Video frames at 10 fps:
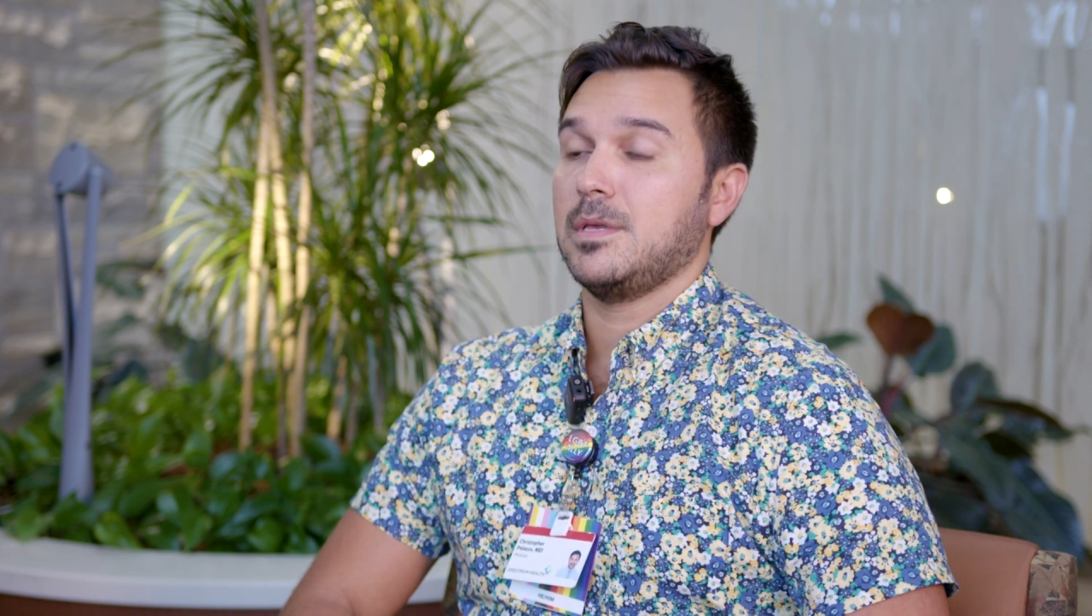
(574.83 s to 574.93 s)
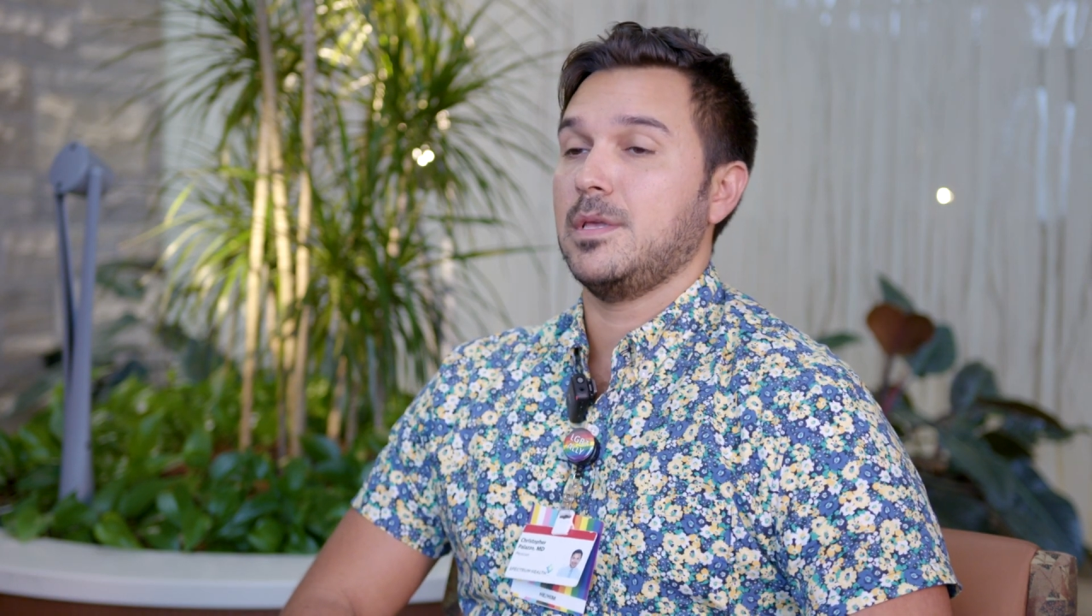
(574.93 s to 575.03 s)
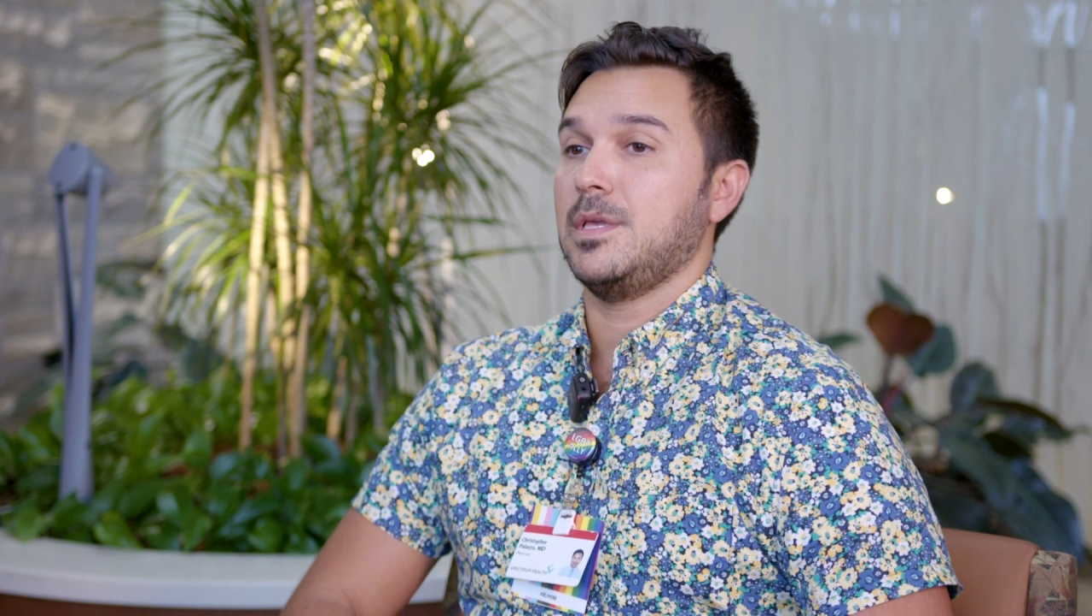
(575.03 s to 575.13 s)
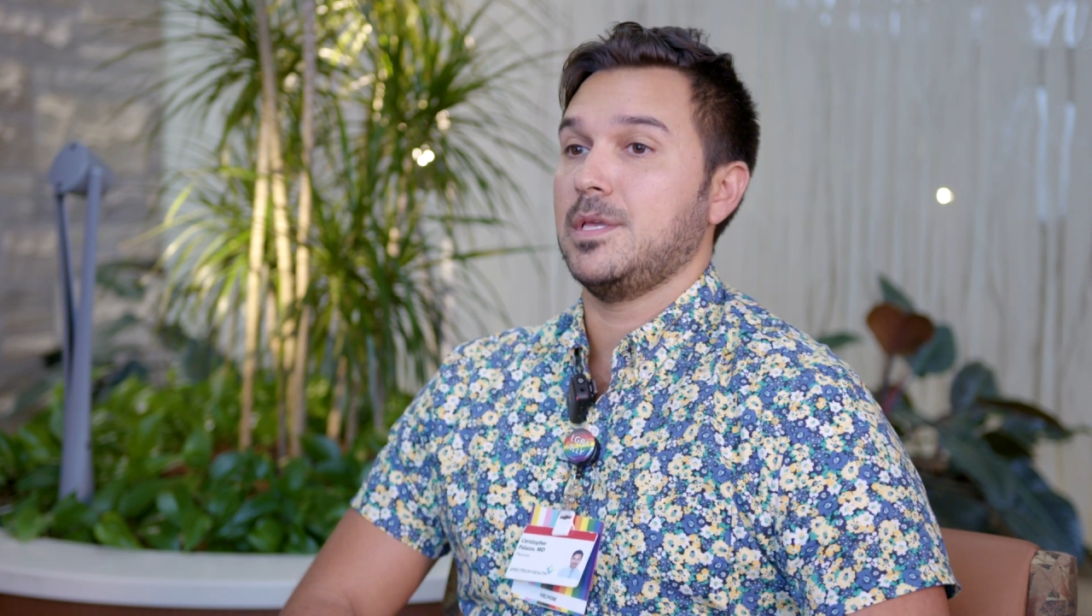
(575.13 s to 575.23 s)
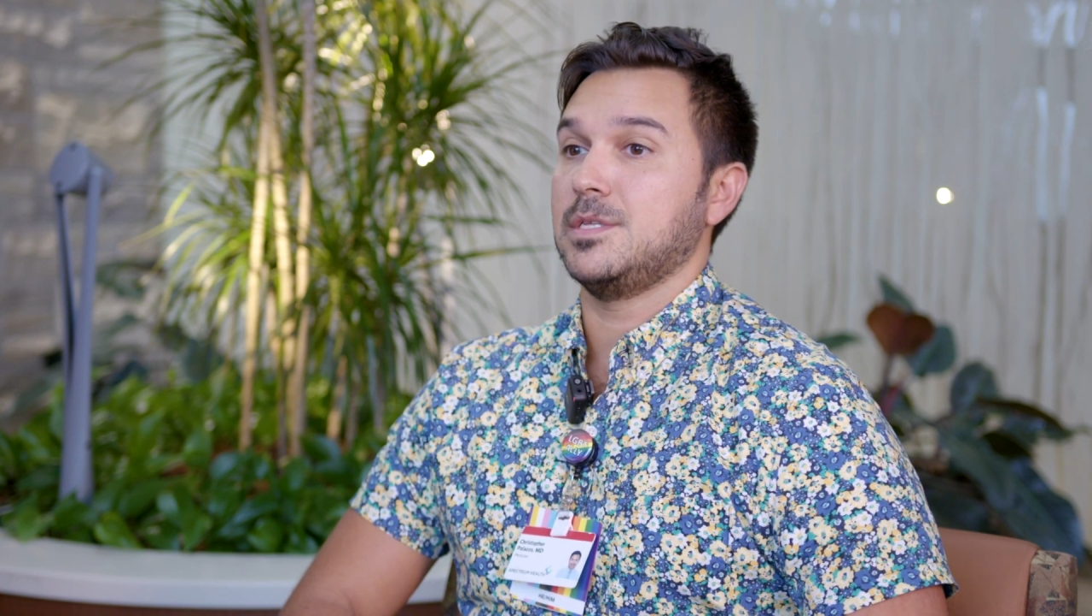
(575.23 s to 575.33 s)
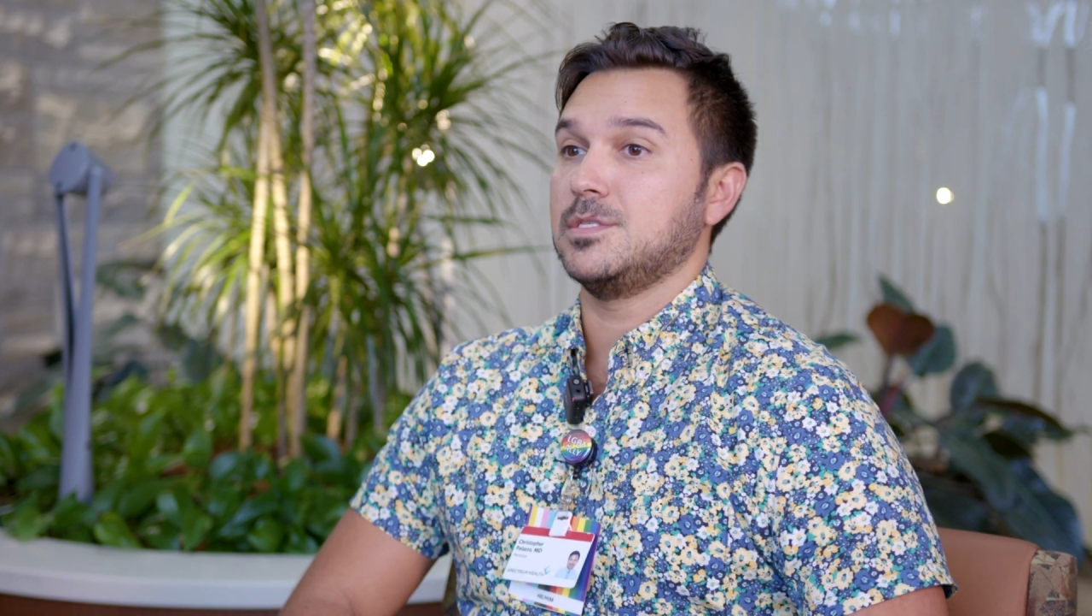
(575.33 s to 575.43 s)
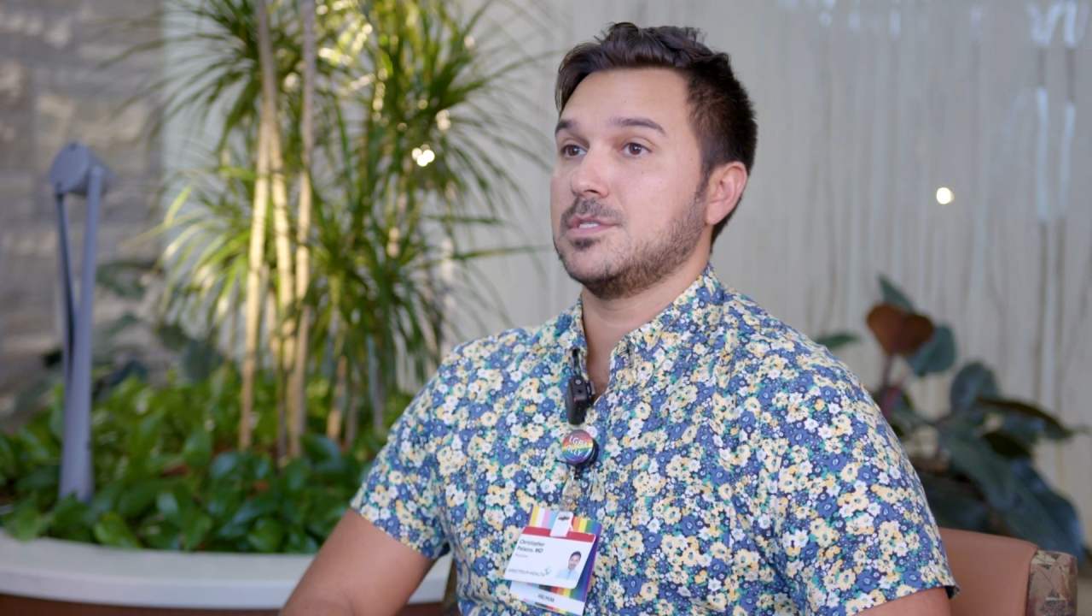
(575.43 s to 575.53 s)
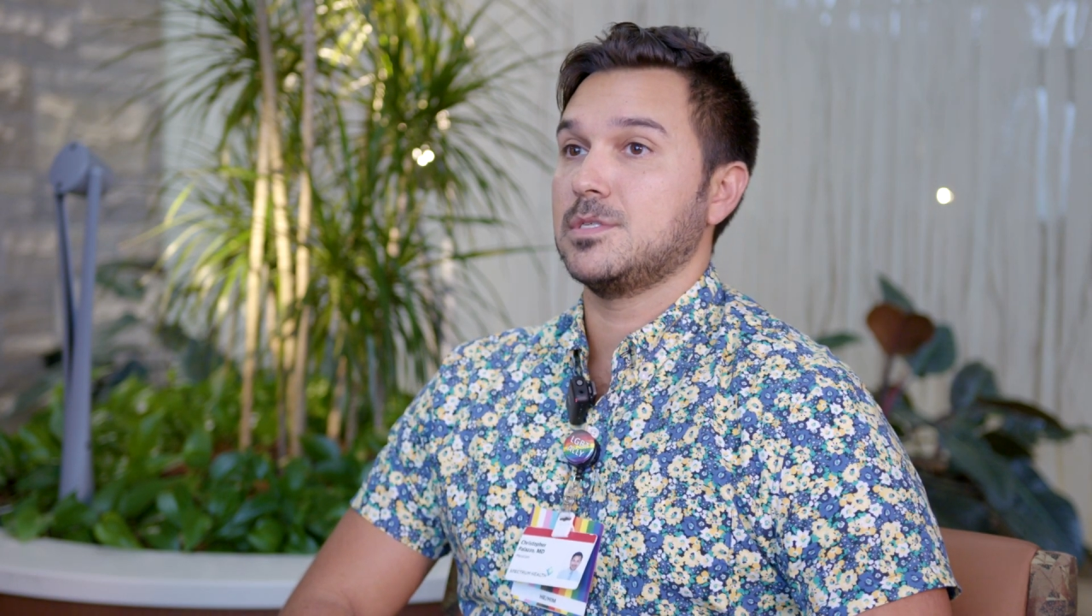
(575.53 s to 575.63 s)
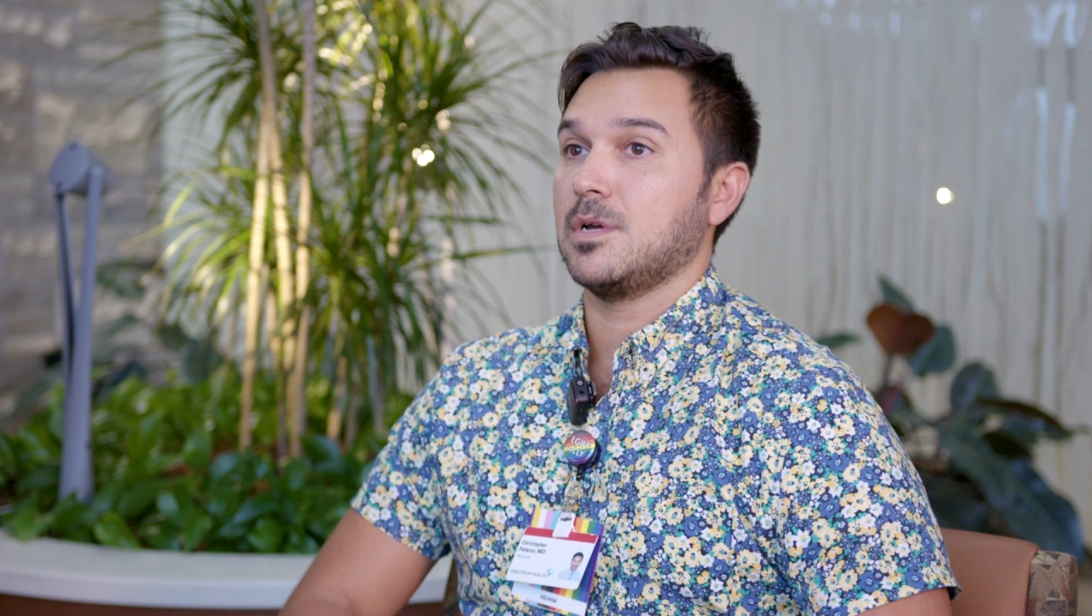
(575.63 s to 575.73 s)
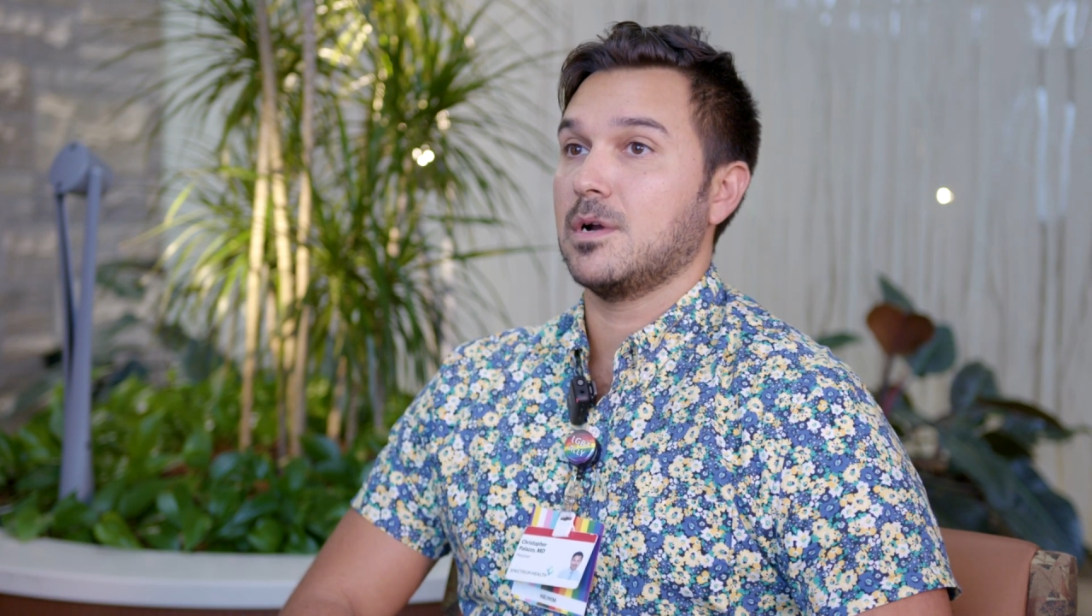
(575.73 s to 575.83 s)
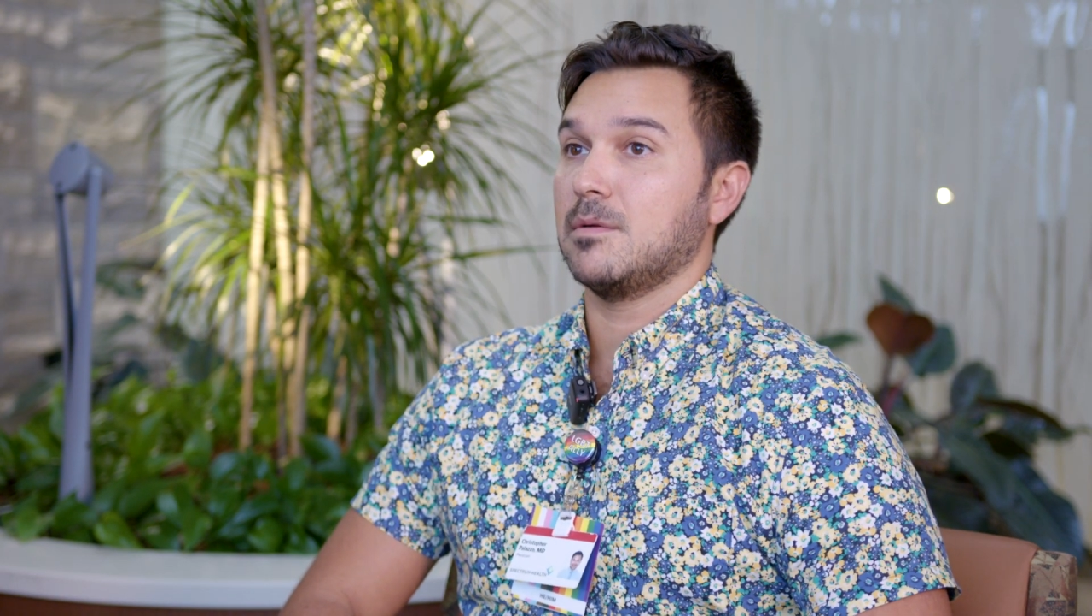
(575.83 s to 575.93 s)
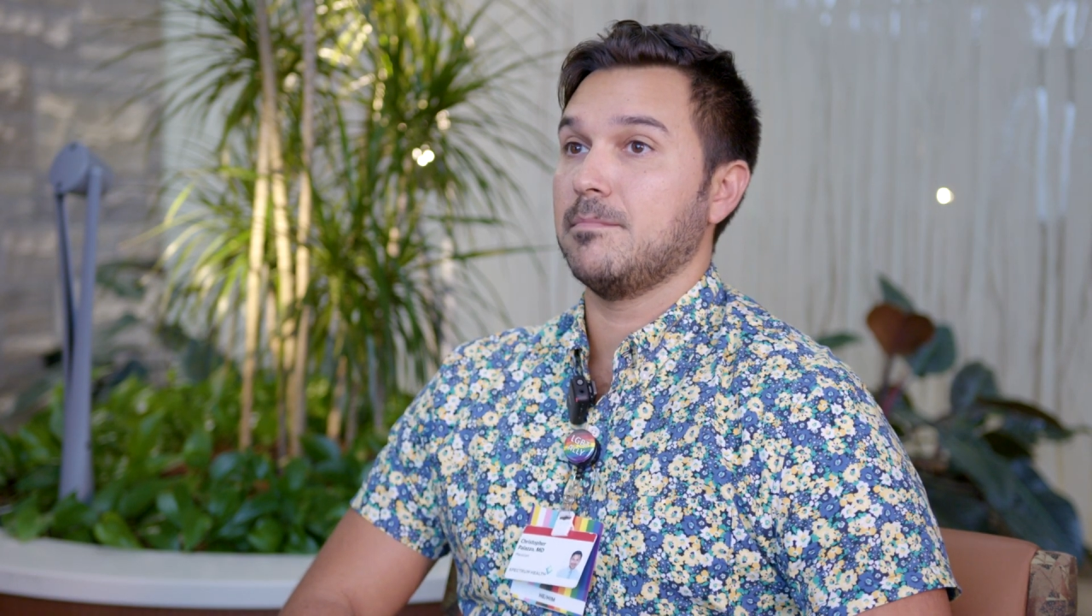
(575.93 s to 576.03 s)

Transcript: and our